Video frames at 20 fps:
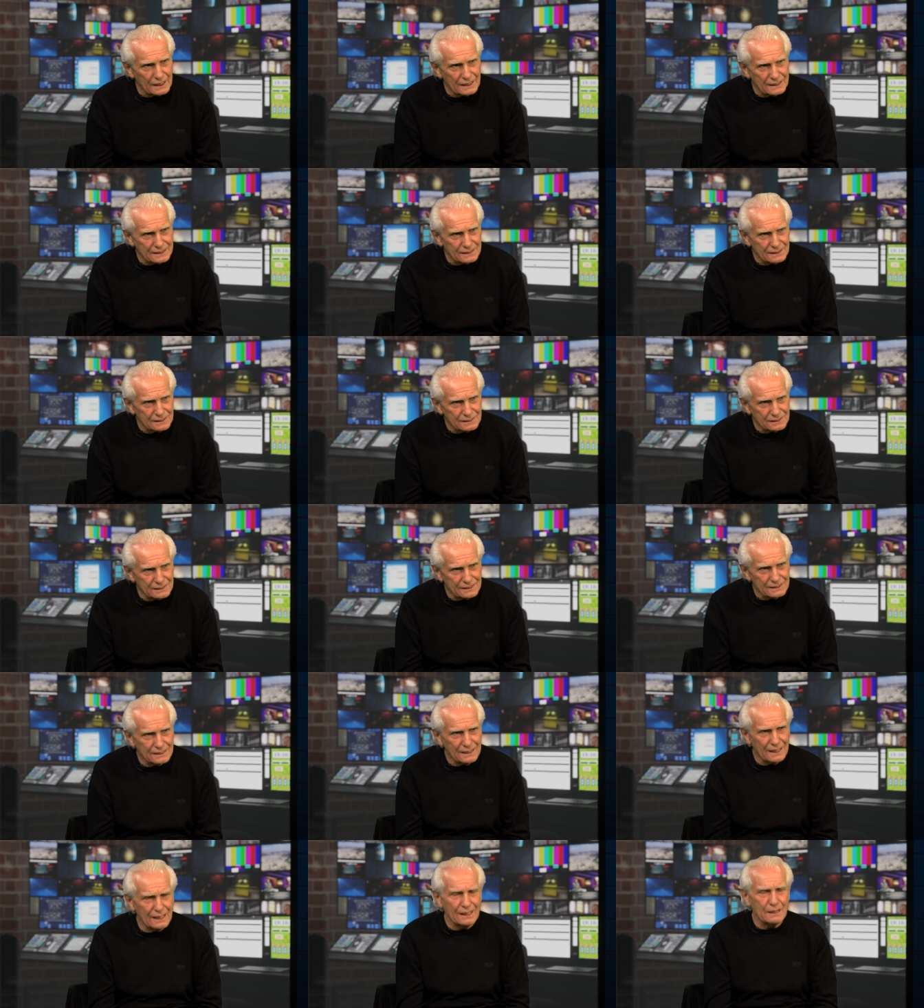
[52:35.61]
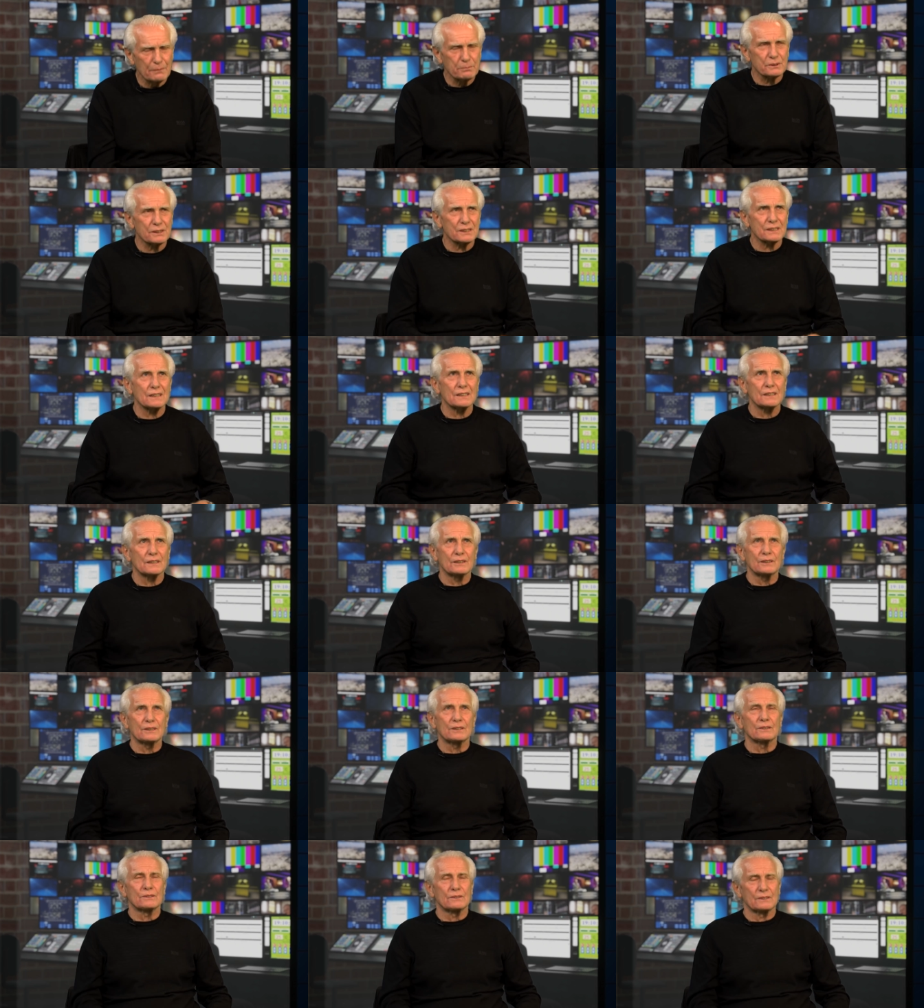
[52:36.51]
Fine, he knows it. I'm glad you
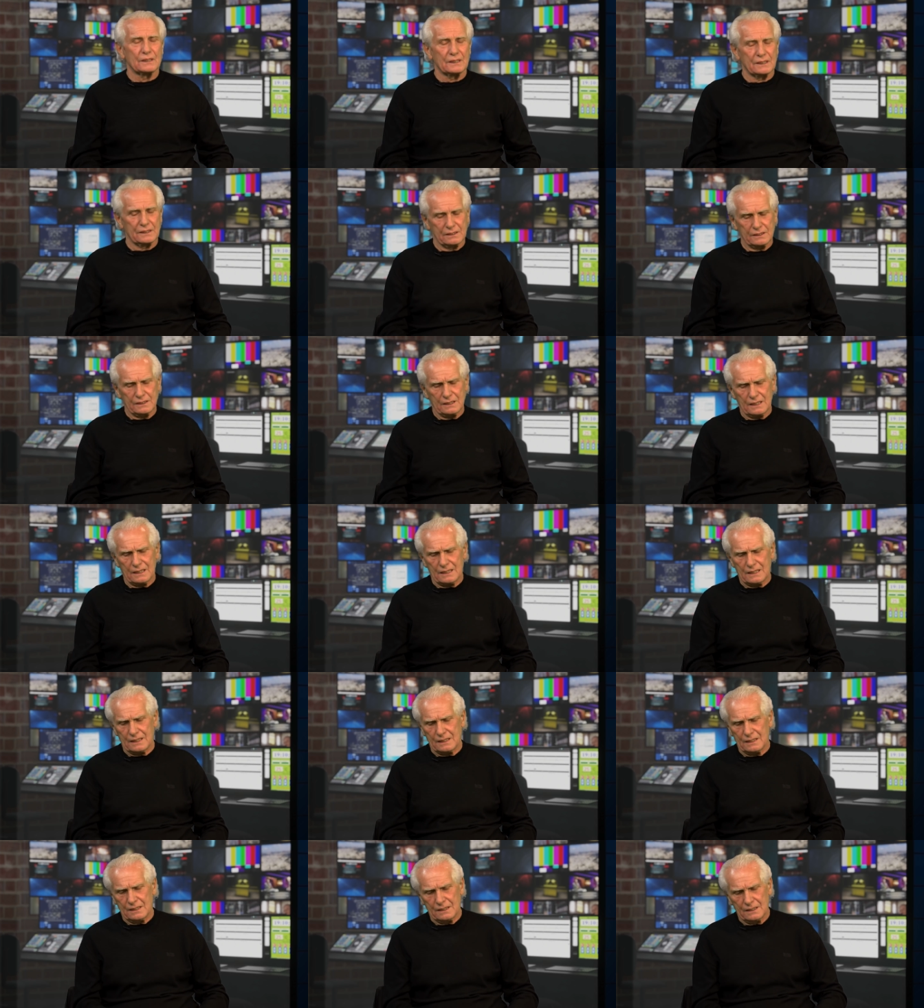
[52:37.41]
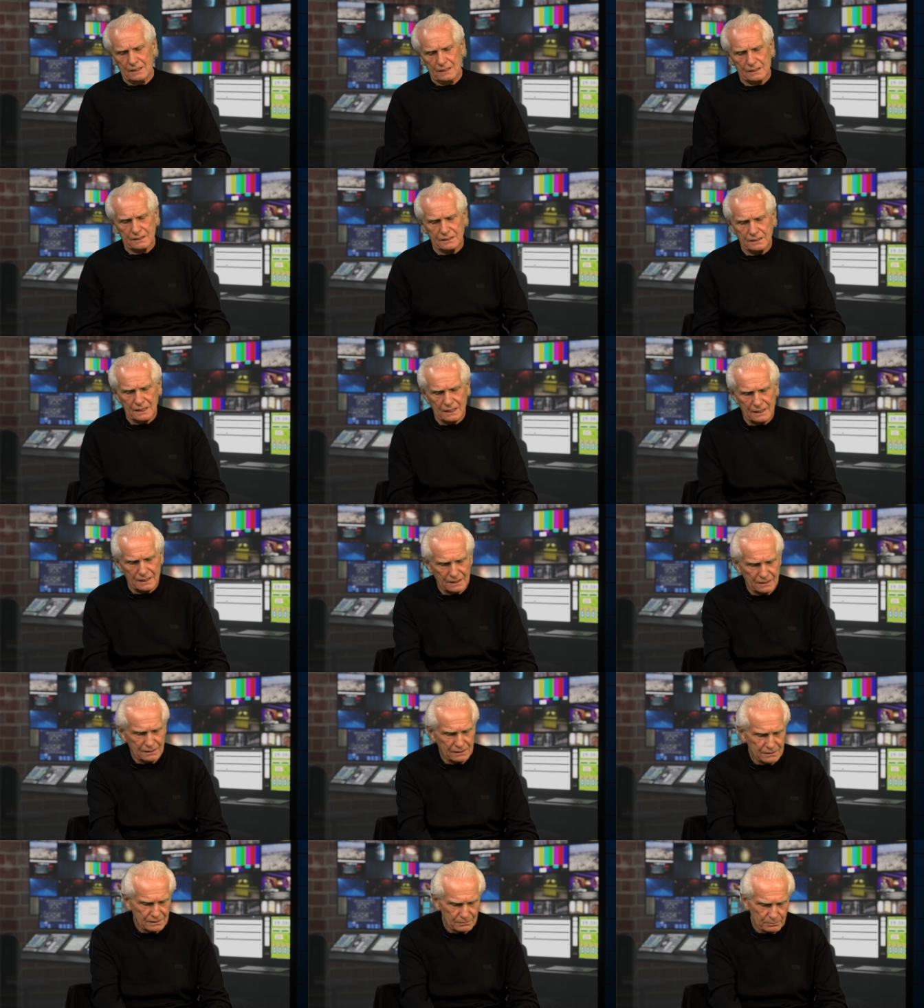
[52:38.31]
said that, Hal, because that's yeah. what I was going to say. Yeah. yeah.
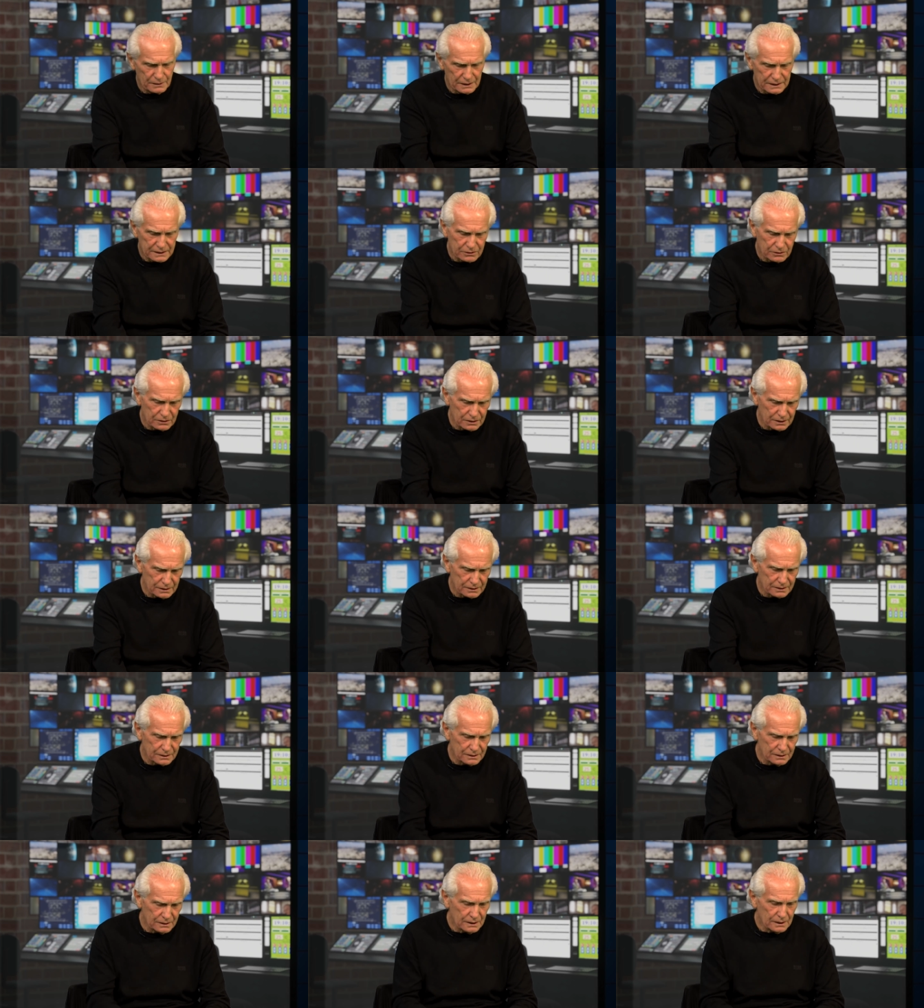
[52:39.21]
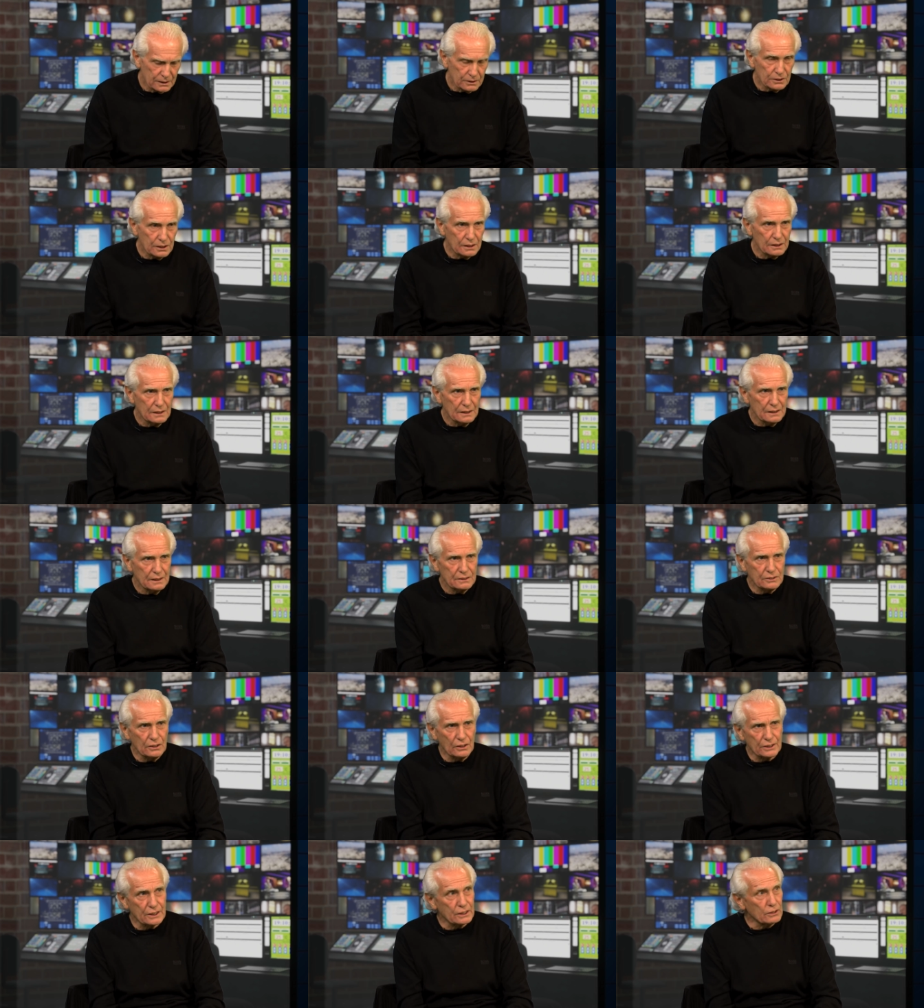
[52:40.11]
My goodness. And her husband
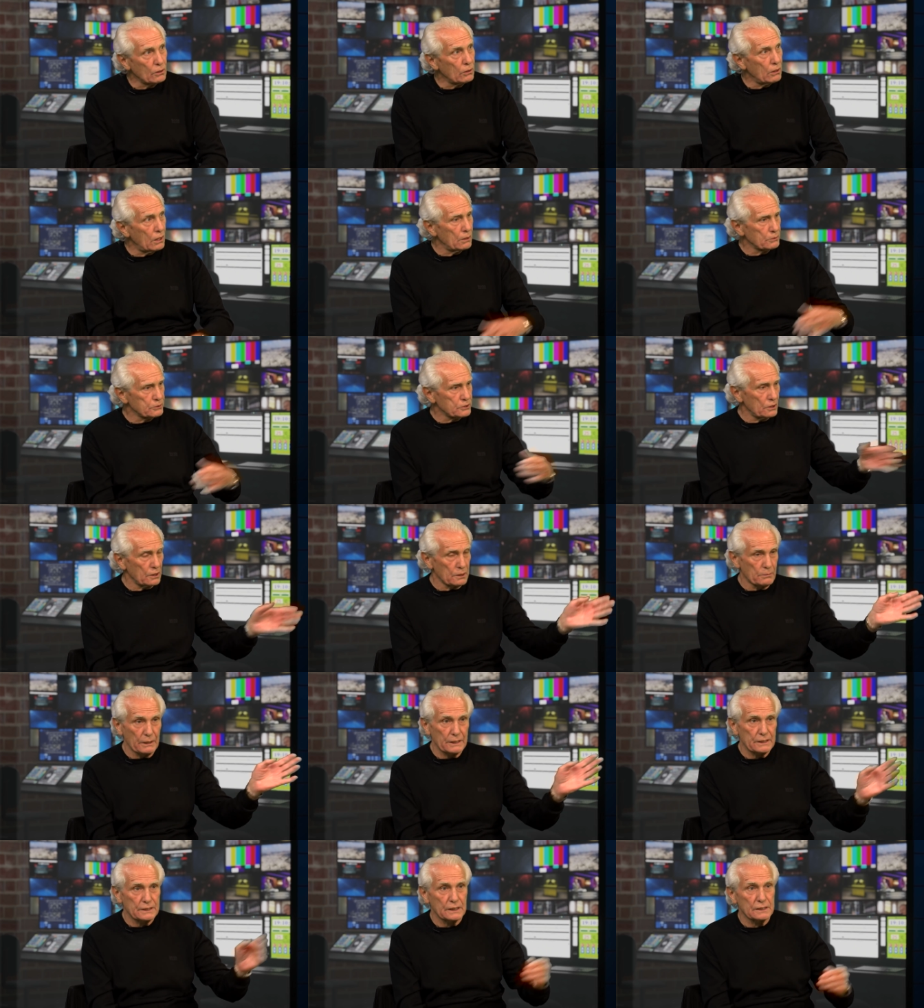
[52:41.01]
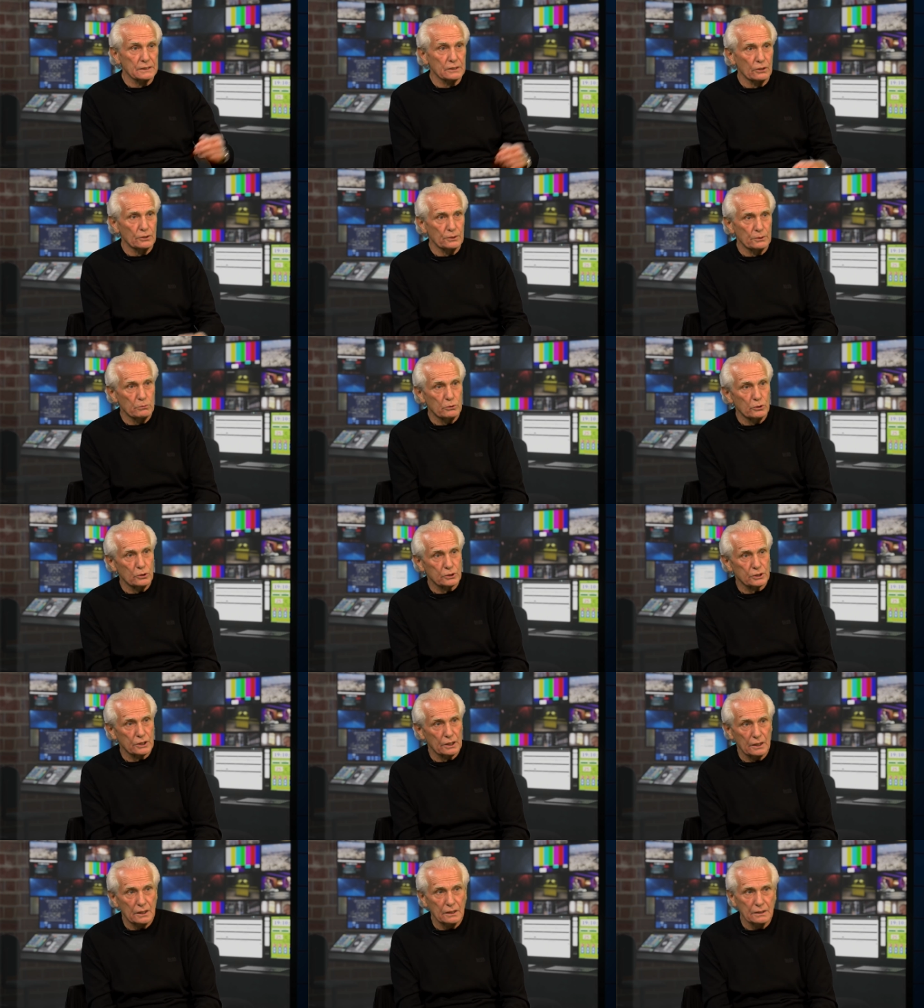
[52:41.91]
leaving. to go. Oh, sorry, mate. He didn't go in the
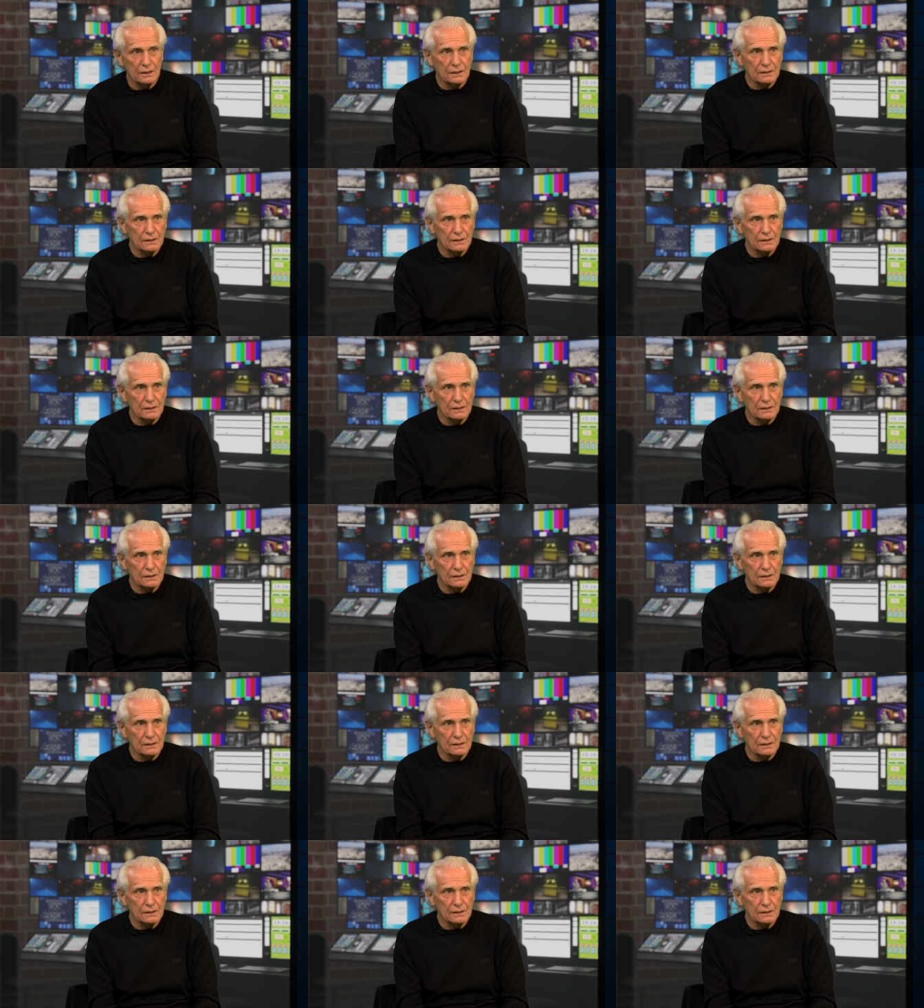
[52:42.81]
water. Yeah.